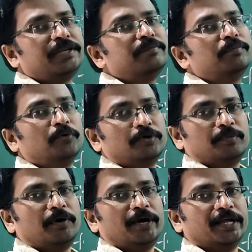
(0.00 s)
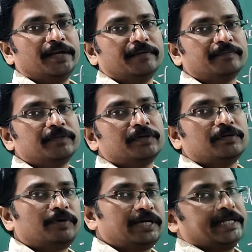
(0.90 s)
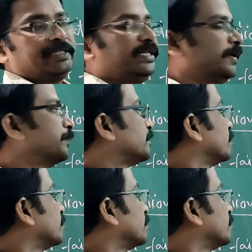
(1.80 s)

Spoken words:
in Bohr model. What are they?